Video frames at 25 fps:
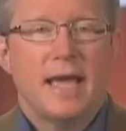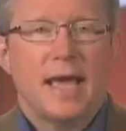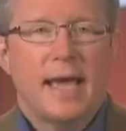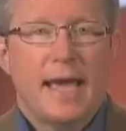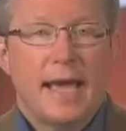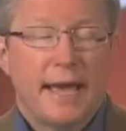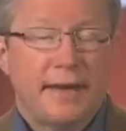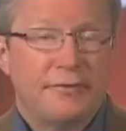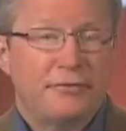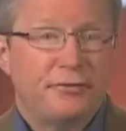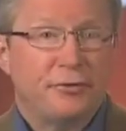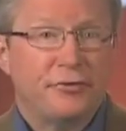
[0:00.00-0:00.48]

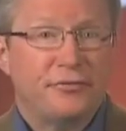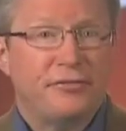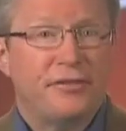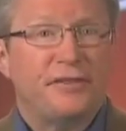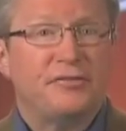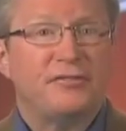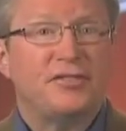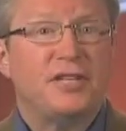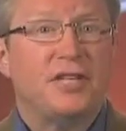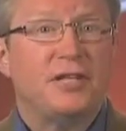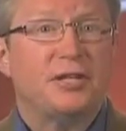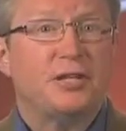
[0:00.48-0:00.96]
After
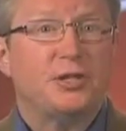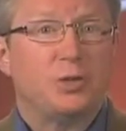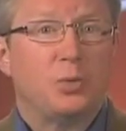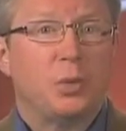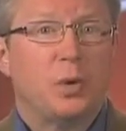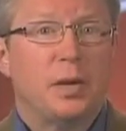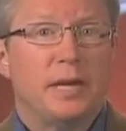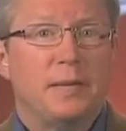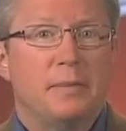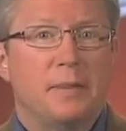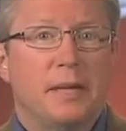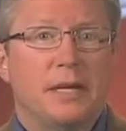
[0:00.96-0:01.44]
15 to
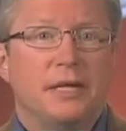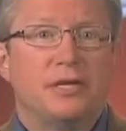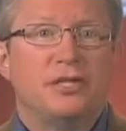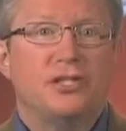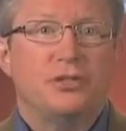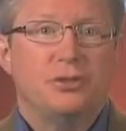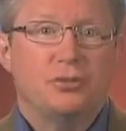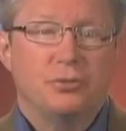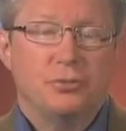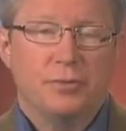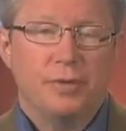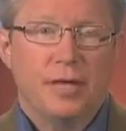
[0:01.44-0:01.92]
20
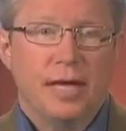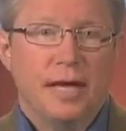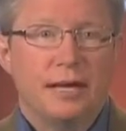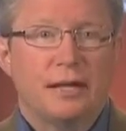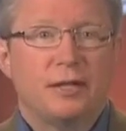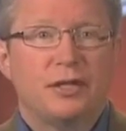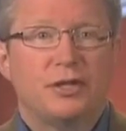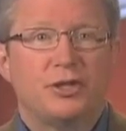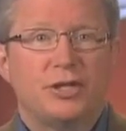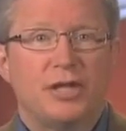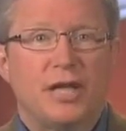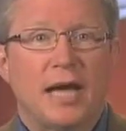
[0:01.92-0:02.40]
minutes, you get
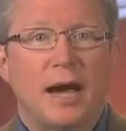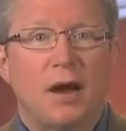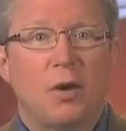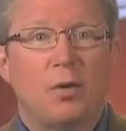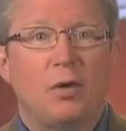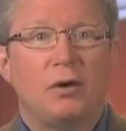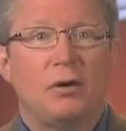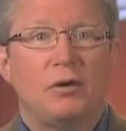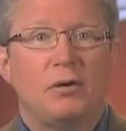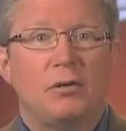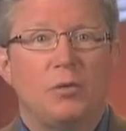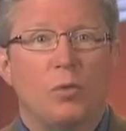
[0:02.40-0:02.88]
in the
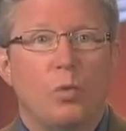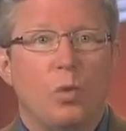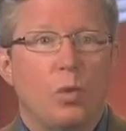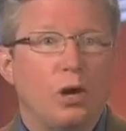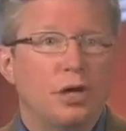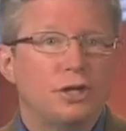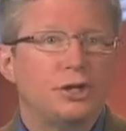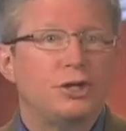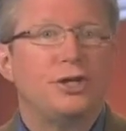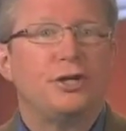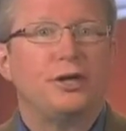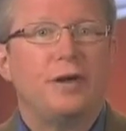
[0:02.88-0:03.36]
shower,
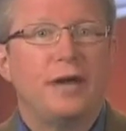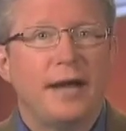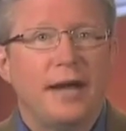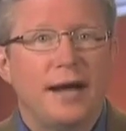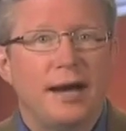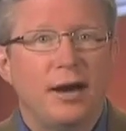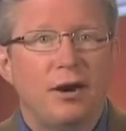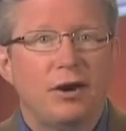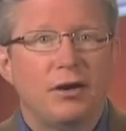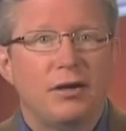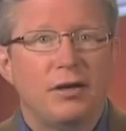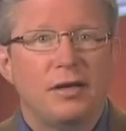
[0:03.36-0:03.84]
wash your
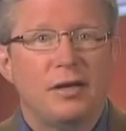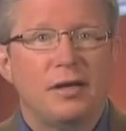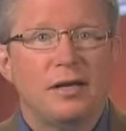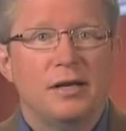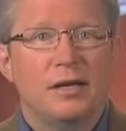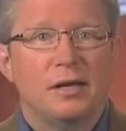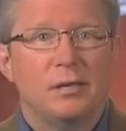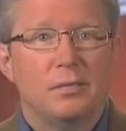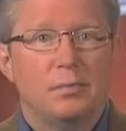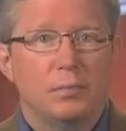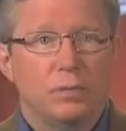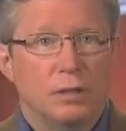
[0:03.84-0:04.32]
hair,
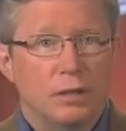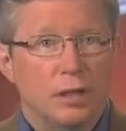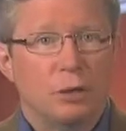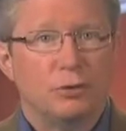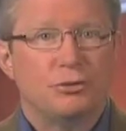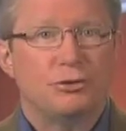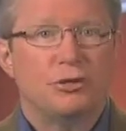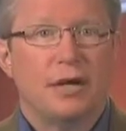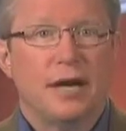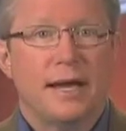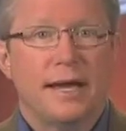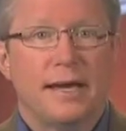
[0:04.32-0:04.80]

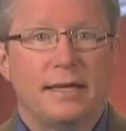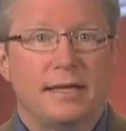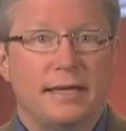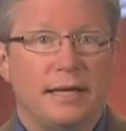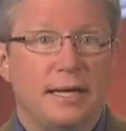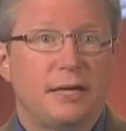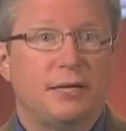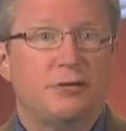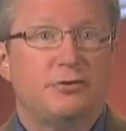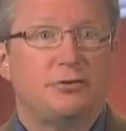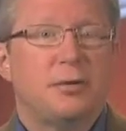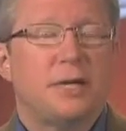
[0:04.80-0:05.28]
blow dry it,
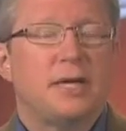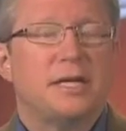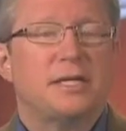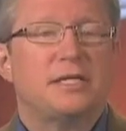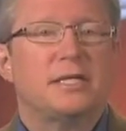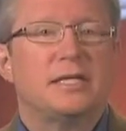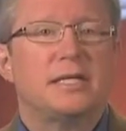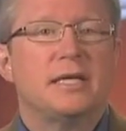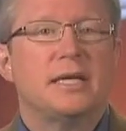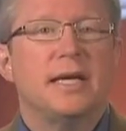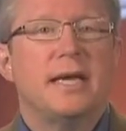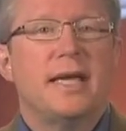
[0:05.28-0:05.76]
get
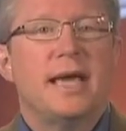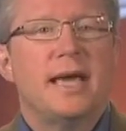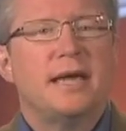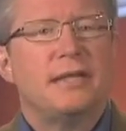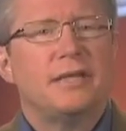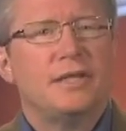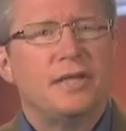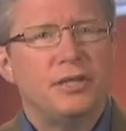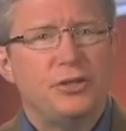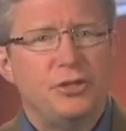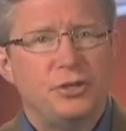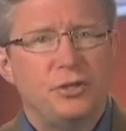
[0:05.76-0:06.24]
dressed,
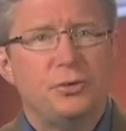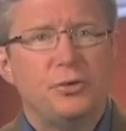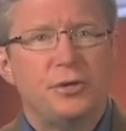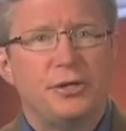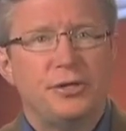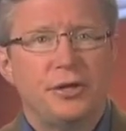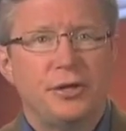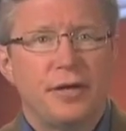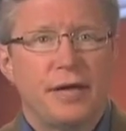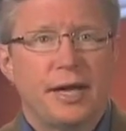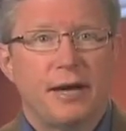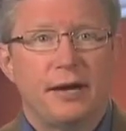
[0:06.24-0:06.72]
and then you
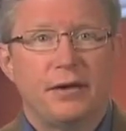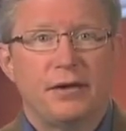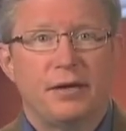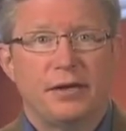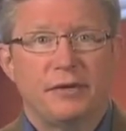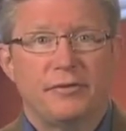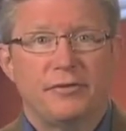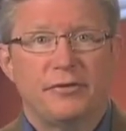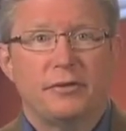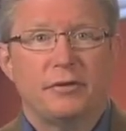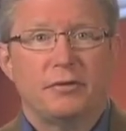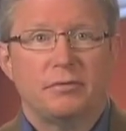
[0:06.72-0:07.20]
and your
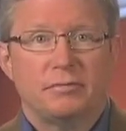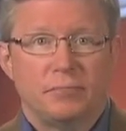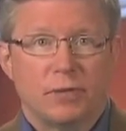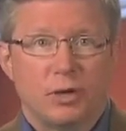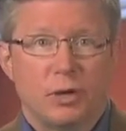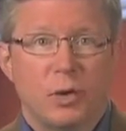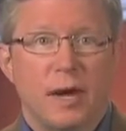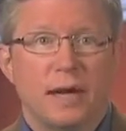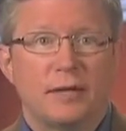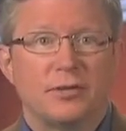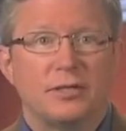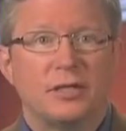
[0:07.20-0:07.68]
caregiver
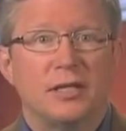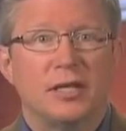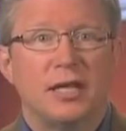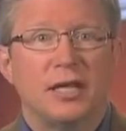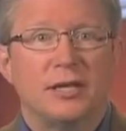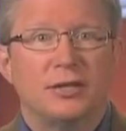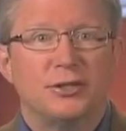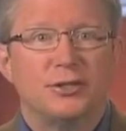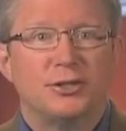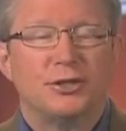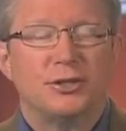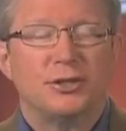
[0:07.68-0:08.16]
go out to
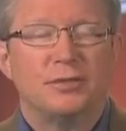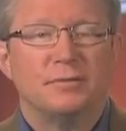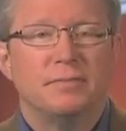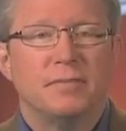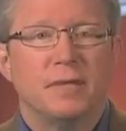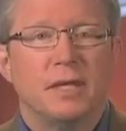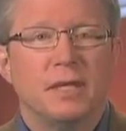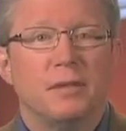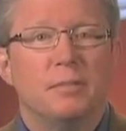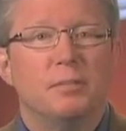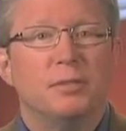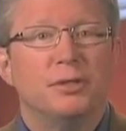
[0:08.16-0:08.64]
lunch.
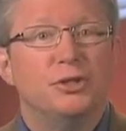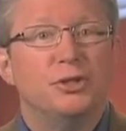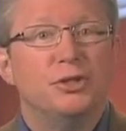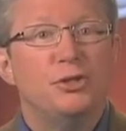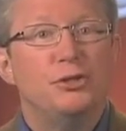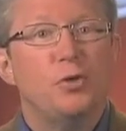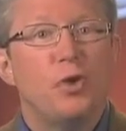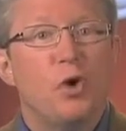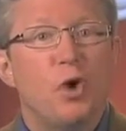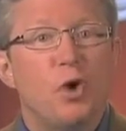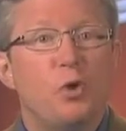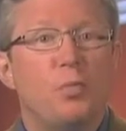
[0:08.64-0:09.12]
But
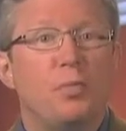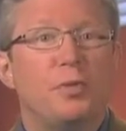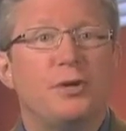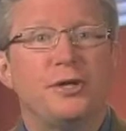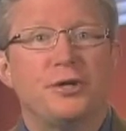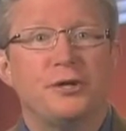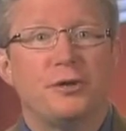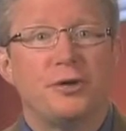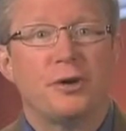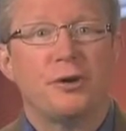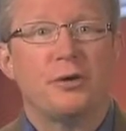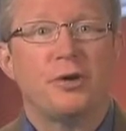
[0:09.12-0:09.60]
you open
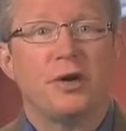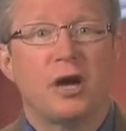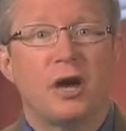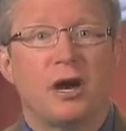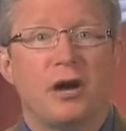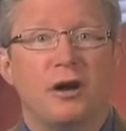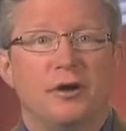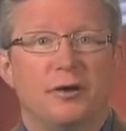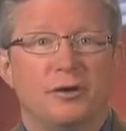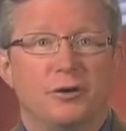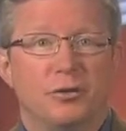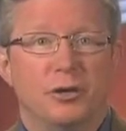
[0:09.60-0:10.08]
your own
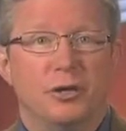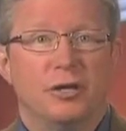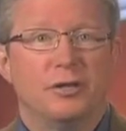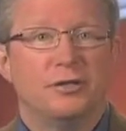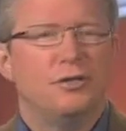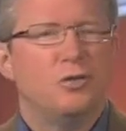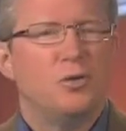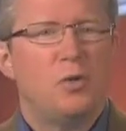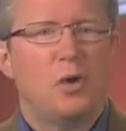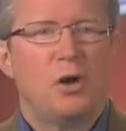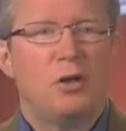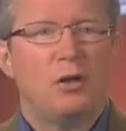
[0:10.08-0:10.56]
car door,
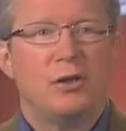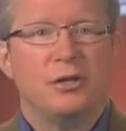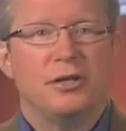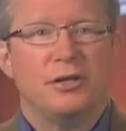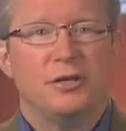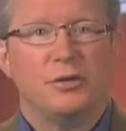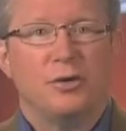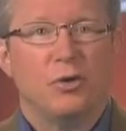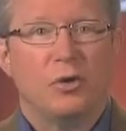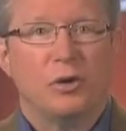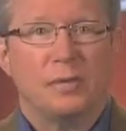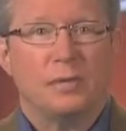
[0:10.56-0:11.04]
do all
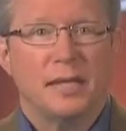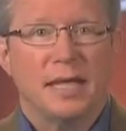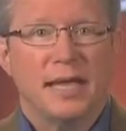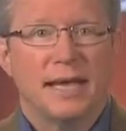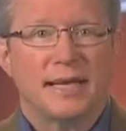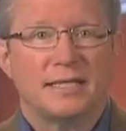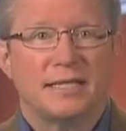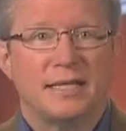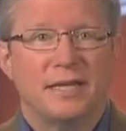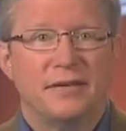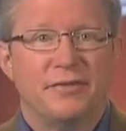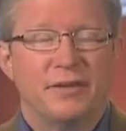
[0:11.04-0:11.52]
the normal
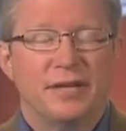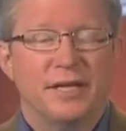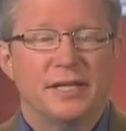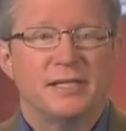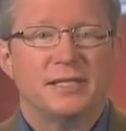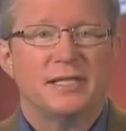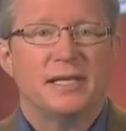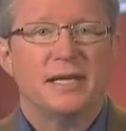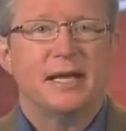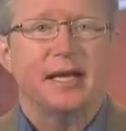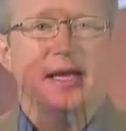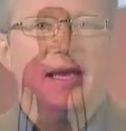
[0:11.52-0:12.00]
activities.